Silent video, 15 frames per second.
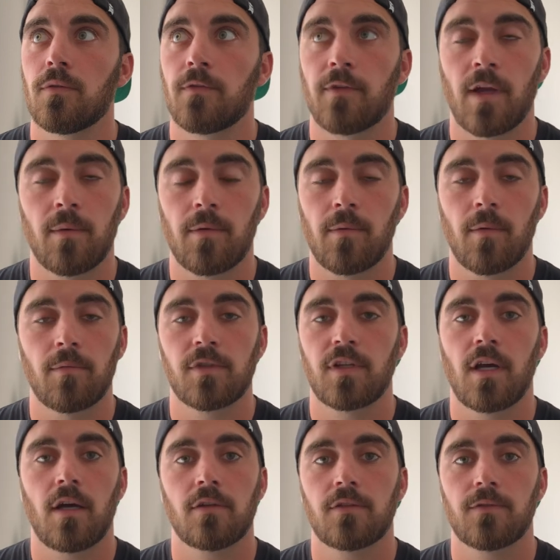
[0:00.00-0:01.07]
a family member's
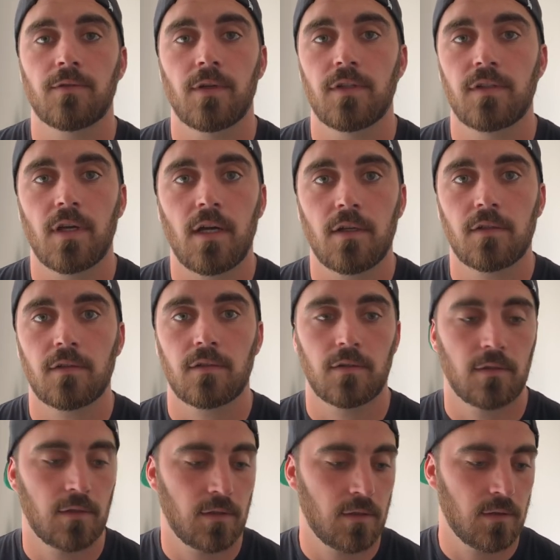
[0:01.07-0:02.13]
house or friend's house,
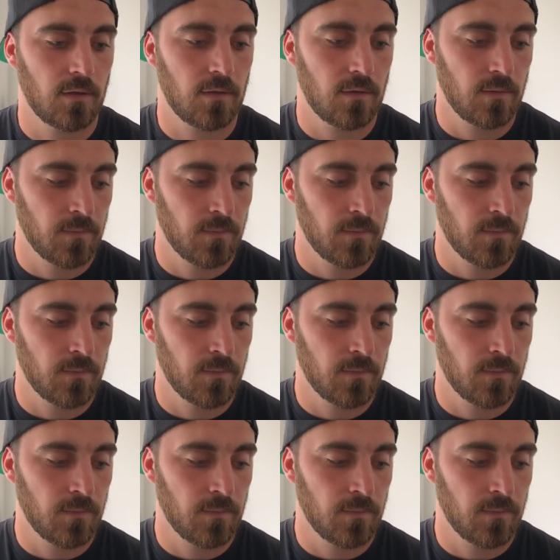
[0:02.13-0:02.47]
then